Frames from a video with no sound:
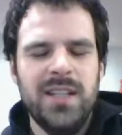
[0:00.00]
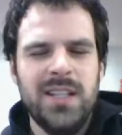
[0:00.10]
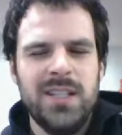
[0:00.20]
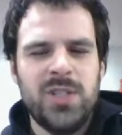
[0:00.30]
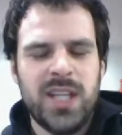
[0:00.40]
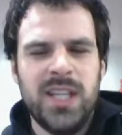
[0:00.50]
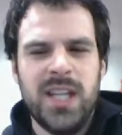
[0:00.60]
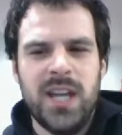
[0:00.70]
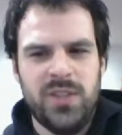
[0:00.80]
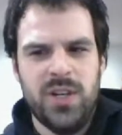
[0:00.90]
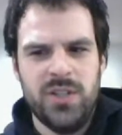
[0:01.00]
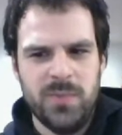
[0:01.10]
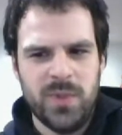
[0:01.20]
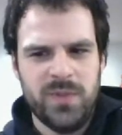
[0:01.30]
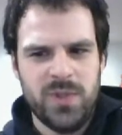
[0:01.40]
checking out the
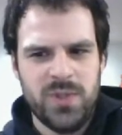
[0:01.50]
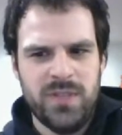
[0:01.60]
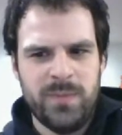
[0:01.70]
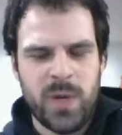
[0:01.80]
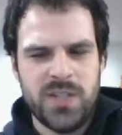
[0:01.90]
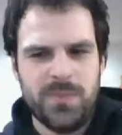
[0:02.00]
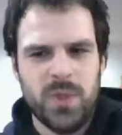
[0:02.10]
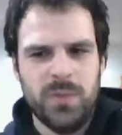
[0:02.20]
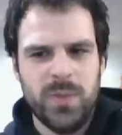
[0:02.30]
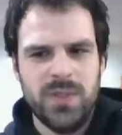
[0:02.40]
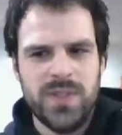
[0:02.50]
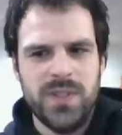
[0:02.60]
audiobook version of Prospero Burns.